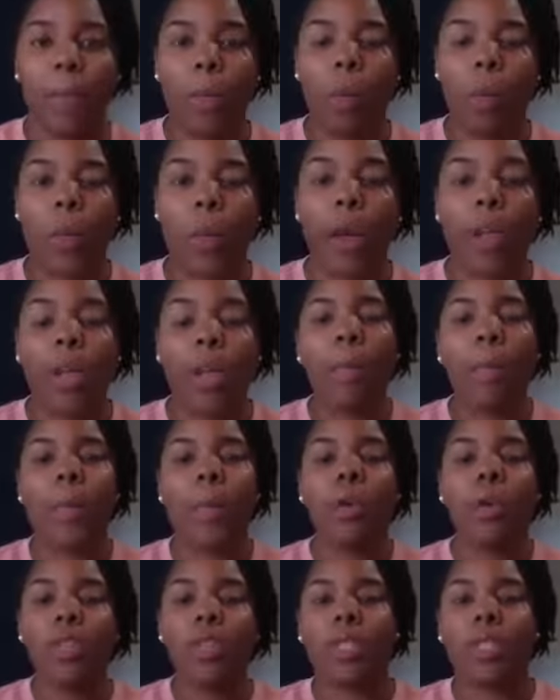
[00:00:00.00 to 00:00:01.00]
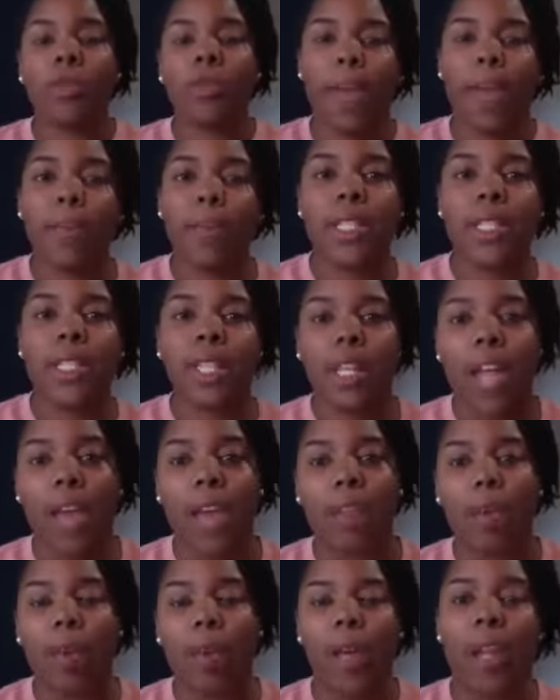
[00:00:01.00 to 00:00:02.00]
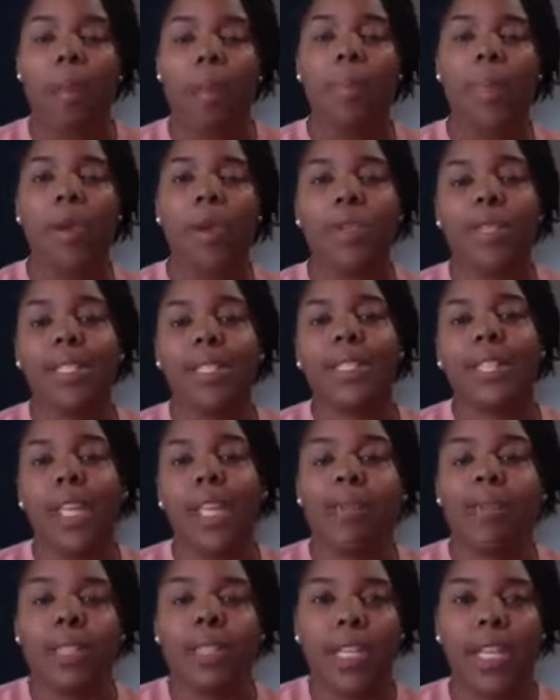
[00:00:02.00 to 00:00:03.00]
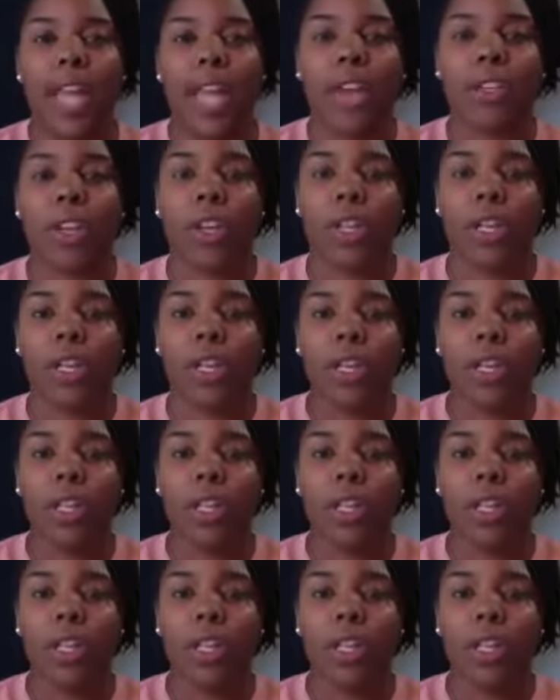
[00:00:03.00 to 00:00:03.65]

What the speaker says: We're going to build this family together. We're going to build this team together.